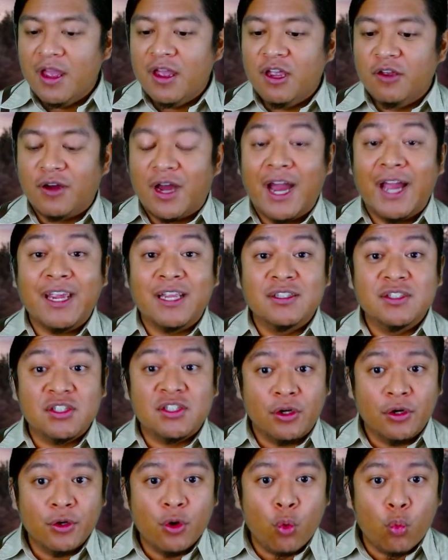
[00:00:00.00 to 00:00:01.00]
I can sit
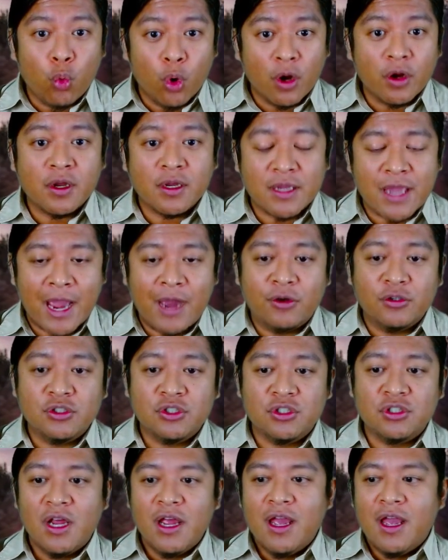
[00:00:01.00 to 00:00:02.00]
on a work
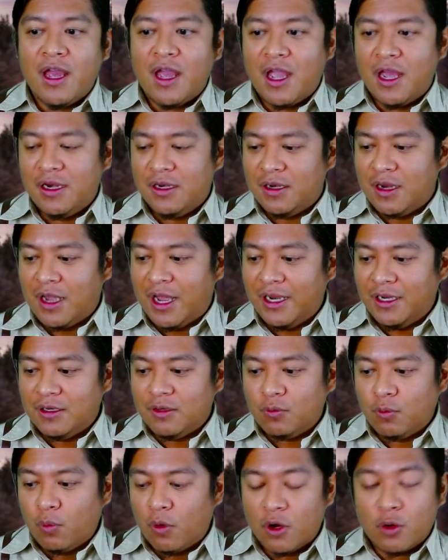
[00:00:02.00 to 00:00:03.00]
couch and I
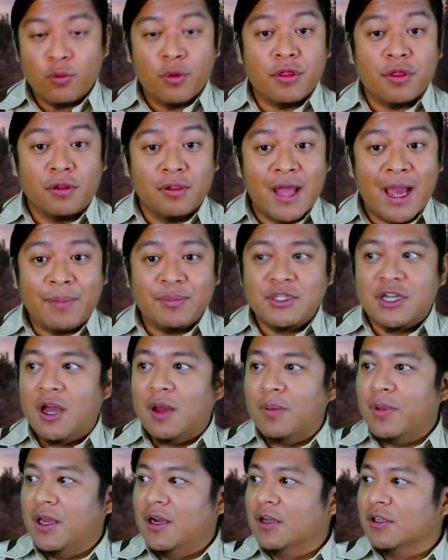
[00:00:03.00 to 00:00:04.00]
work with a laptop,
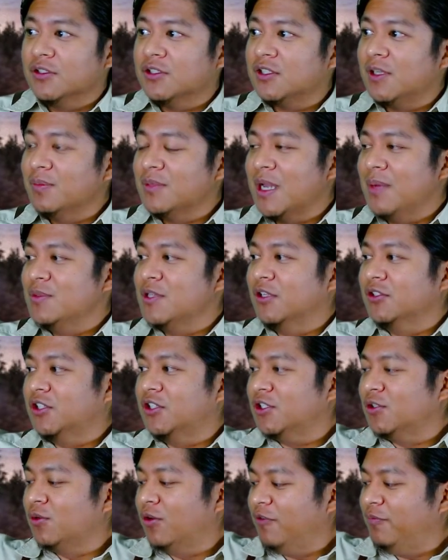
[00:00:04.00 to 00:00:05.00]
and sometimes I'll just
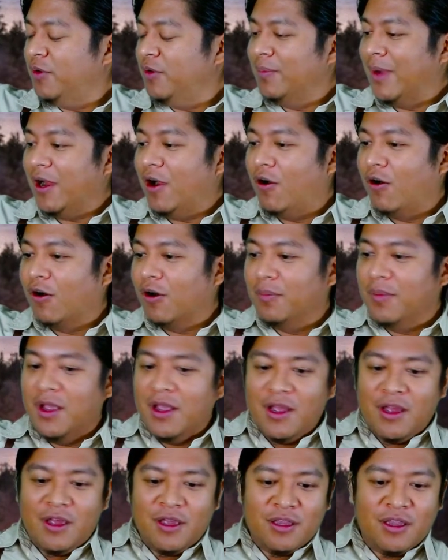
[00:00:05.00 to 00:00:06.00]
sort of put my arm,
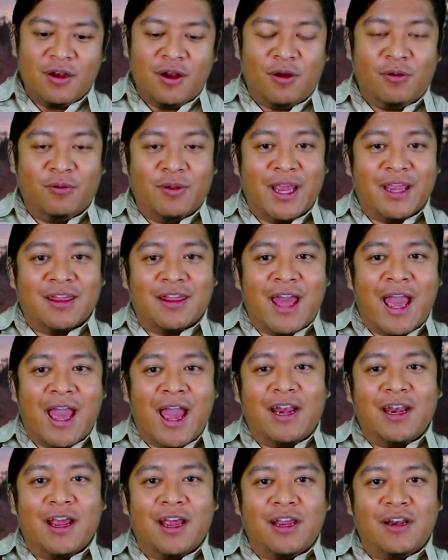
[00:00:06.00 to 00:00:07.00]
like
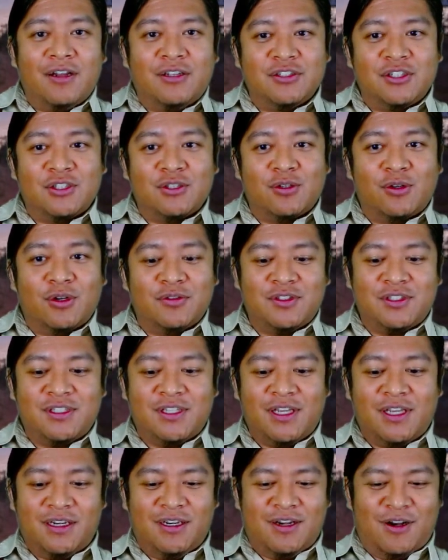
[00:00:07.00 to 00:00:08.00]
that, and I'll just sort of
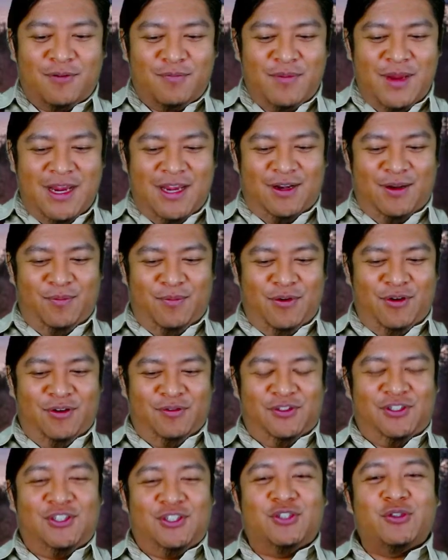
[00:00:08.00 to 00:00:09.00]
sit, making a move,
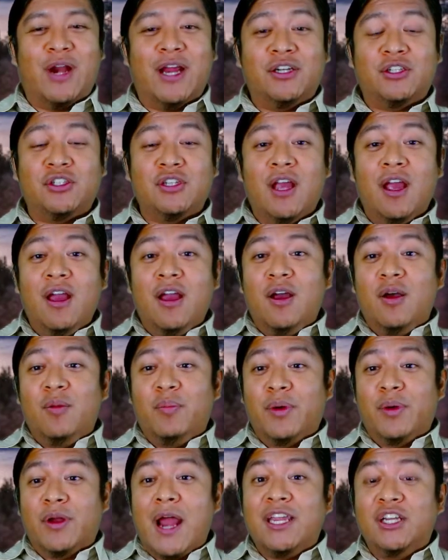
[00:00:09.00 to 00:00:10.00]
stretch. But
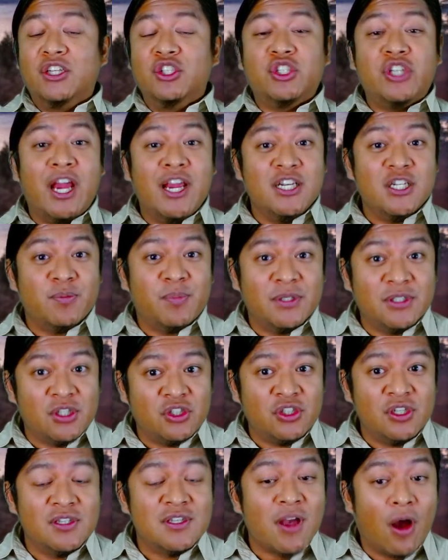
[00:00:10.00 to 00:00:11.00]
I can change
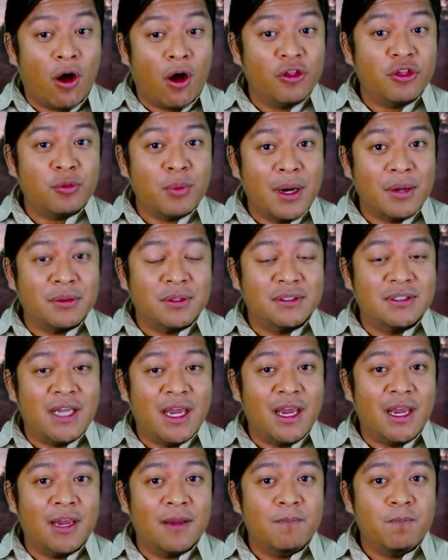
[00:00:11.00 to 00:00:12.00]
positions all throughout the day